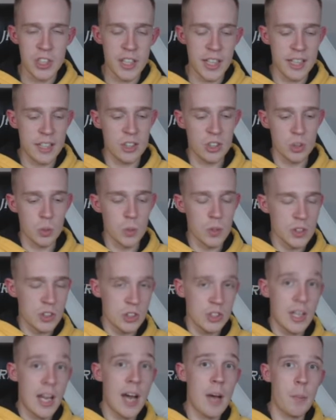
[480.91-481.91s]
it because they want the
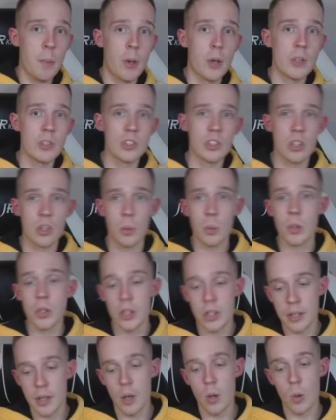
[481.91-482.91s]
star points or they want the
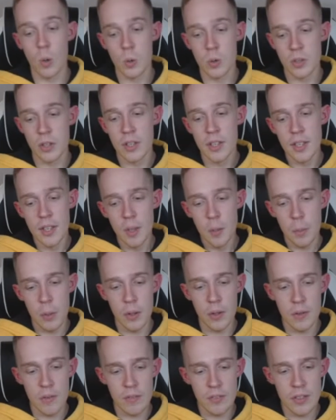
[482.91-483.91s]
gold, but
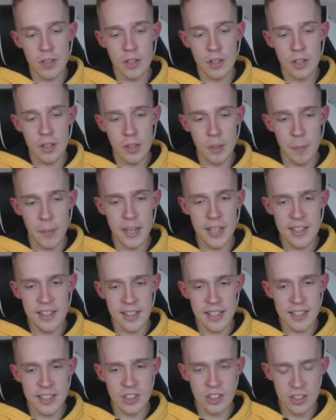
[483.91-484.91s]
the main thing
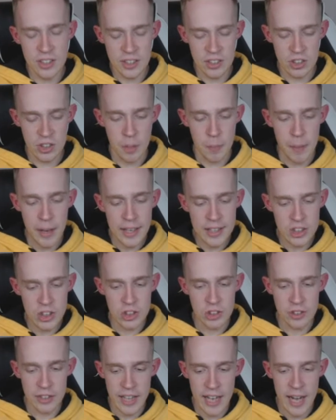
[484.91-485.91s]
is to max your
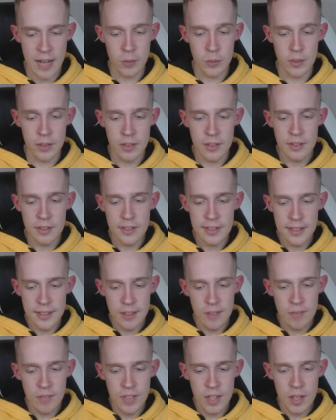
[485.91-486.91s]
account.
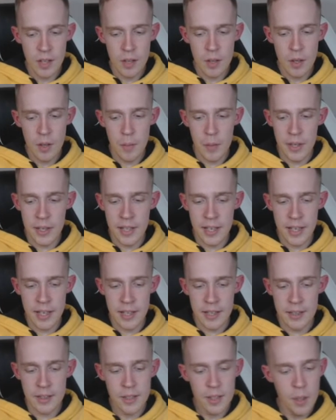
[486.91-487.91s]
And
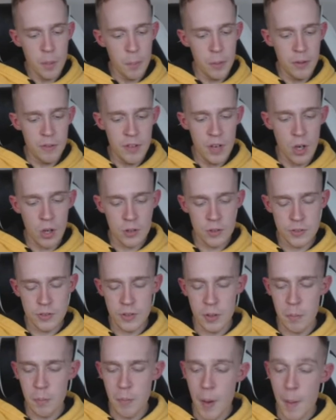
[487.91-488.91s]
then moving on
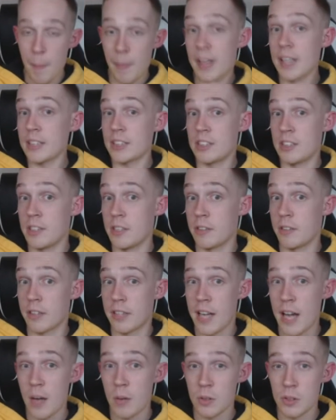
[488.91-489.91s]
from maxing your
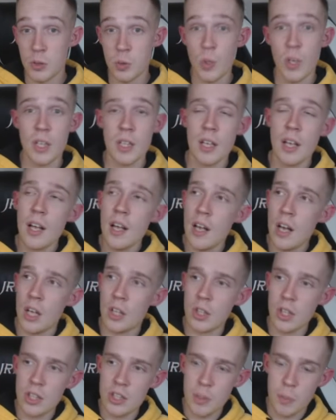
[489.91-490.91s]
account as well, a
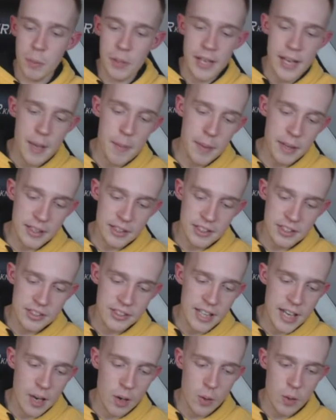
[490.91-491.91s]
lot of the player bases
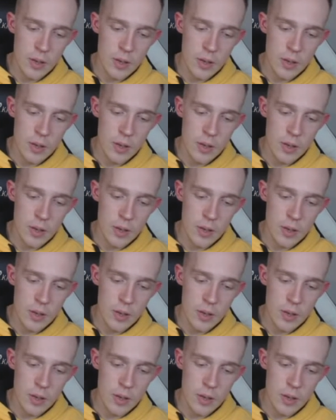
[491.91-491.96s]
now,